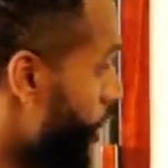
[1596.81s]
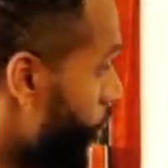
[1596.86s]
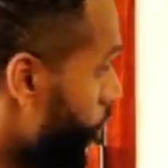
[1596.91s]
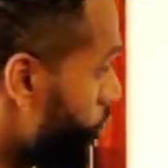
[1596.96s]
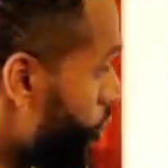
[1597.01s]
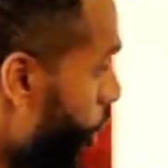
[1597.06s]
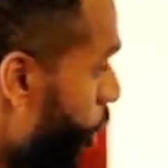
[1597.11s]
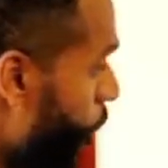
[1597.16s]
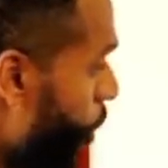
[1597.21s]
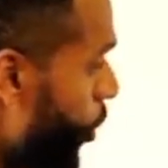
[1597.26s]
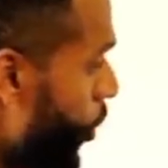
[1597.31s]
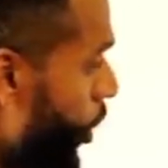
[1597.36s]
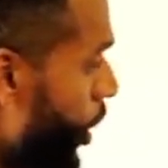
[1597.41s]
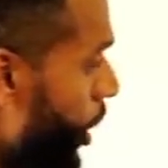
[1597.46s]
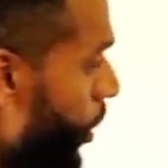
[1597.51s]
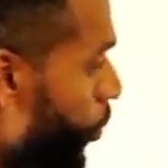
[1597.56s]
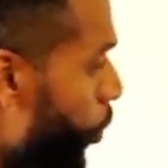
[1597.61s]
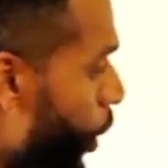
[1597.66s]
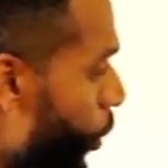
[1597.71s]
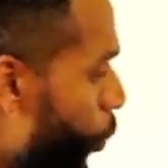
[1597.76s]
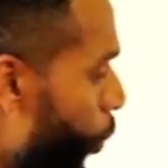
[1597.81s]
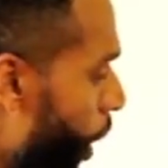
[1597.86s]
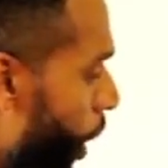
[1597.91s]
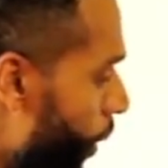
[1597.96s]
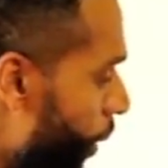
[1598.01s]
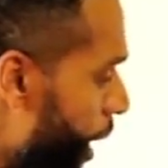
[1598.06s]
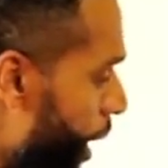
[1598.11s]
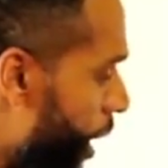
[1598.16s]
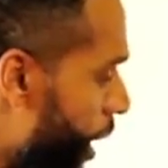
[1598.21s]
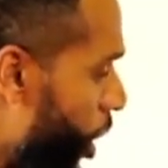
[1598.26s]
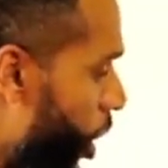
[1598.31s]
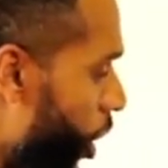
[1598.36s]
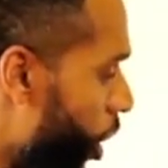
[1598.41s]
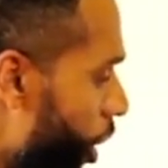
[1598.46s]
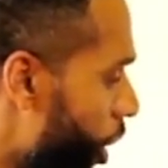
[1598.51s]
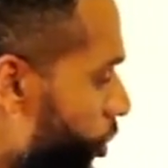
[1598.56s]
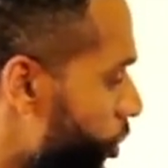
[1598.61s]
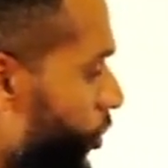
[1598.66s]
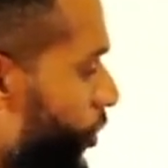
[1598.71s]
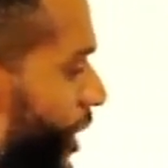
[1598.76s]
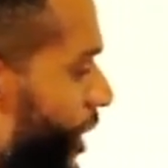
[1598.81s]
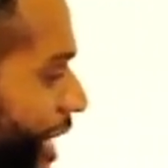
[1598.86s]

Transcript: So when we're encouraged to